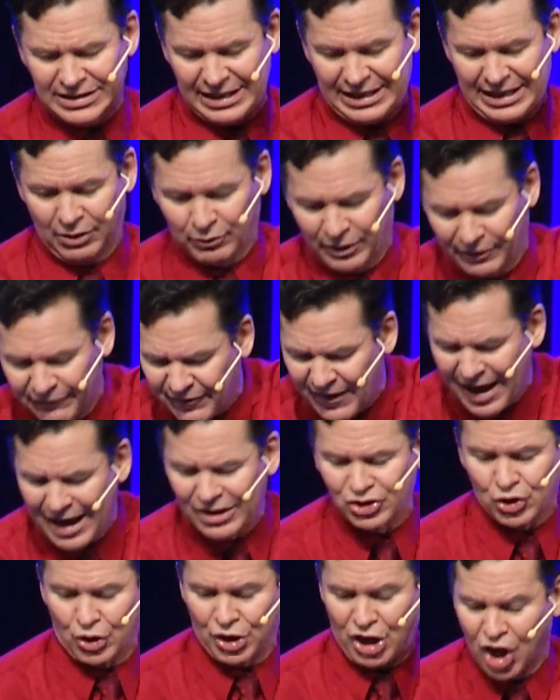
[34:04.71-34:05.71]
to get
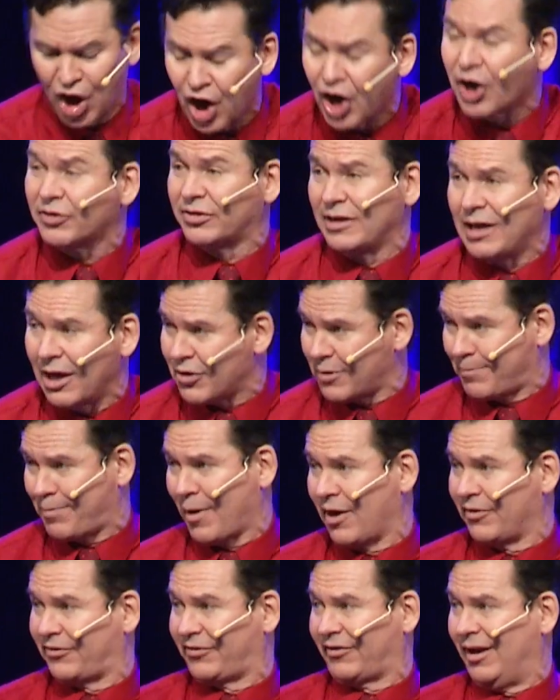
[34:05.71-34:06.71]
revenge, or to hurt the other
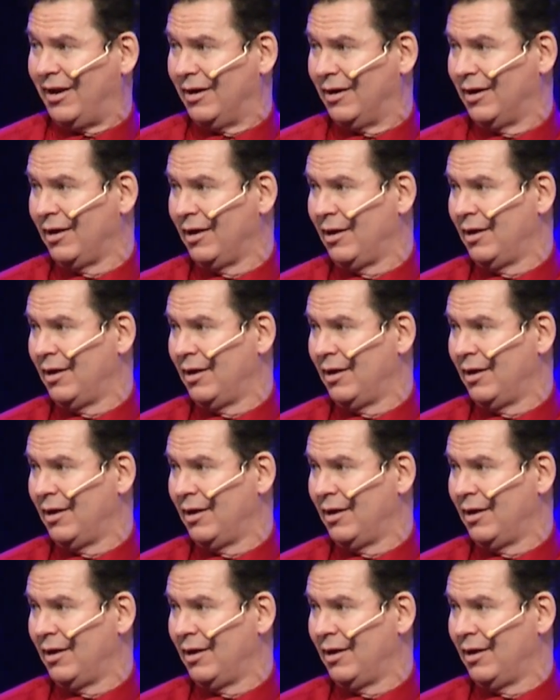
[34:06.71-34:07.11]
person.